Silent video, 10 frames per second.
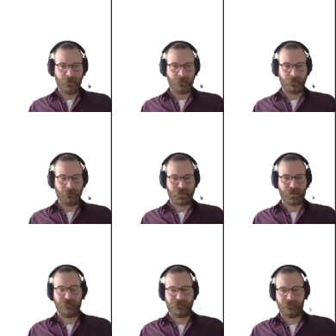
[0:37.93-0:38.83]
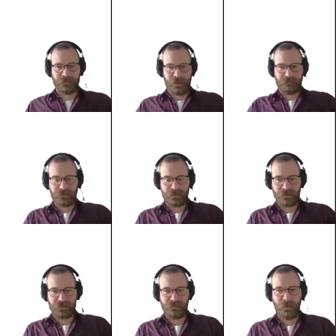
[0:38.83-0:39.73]
which have yeah, a
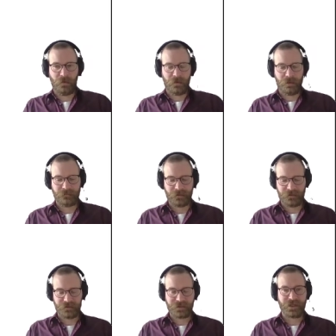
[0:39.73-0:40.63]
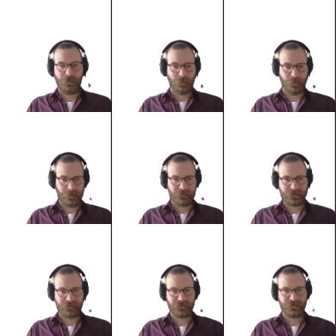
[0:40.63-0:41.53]
smaller uh, scope,
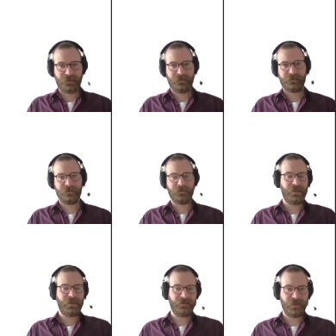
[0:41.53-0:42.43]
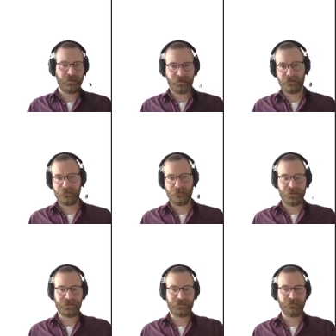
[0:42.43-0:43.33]
so to say. So the adapter, the
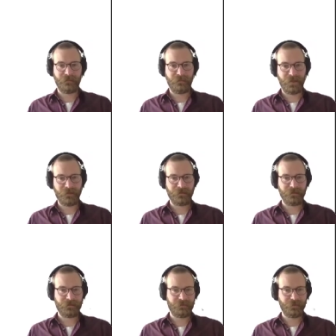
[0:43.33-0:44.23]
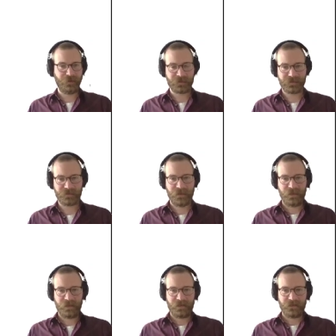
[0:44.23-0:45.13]
factory method, the proxy,
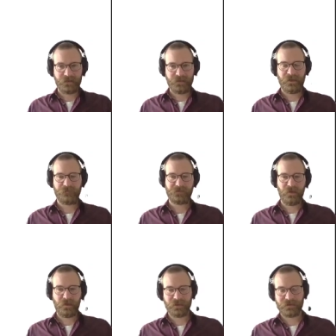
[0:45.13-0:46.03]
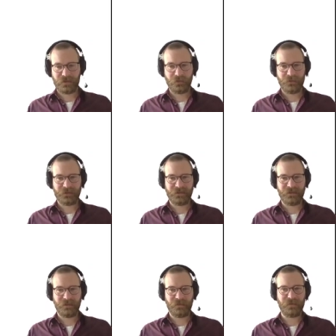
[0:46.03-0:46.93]
these have smaller scopes. They
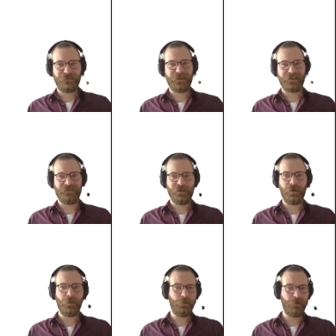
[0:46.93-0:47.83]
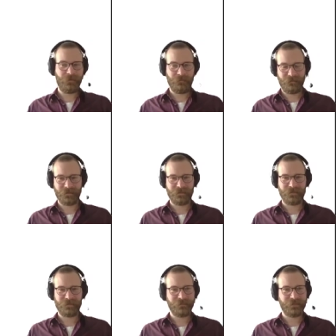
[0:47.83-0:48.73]
don't define the whole uh,
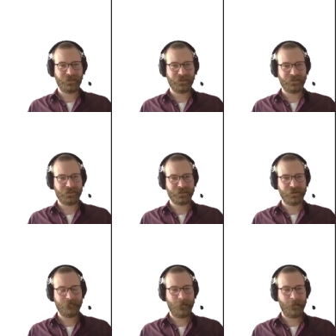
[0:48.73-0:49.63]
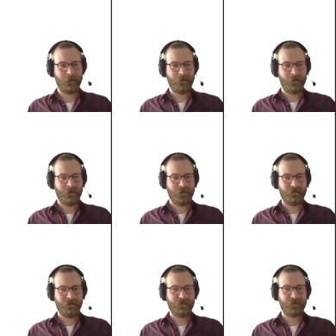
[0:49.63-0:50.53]
software architecture. And
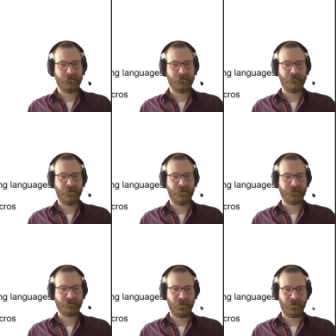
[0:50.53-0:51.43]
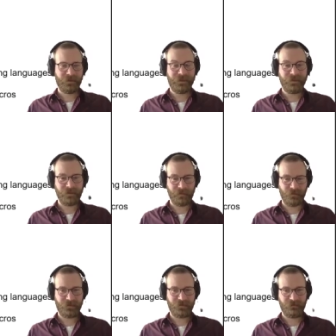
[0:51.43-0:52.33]
there are very small
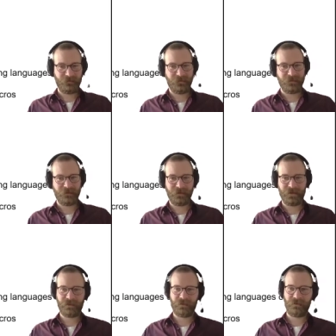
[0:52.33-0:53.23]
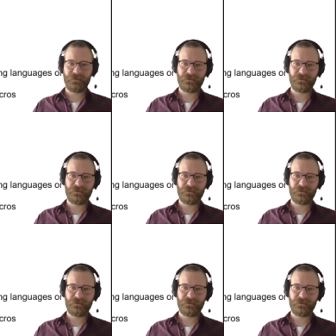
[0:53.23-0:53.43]
idioms, so they are called,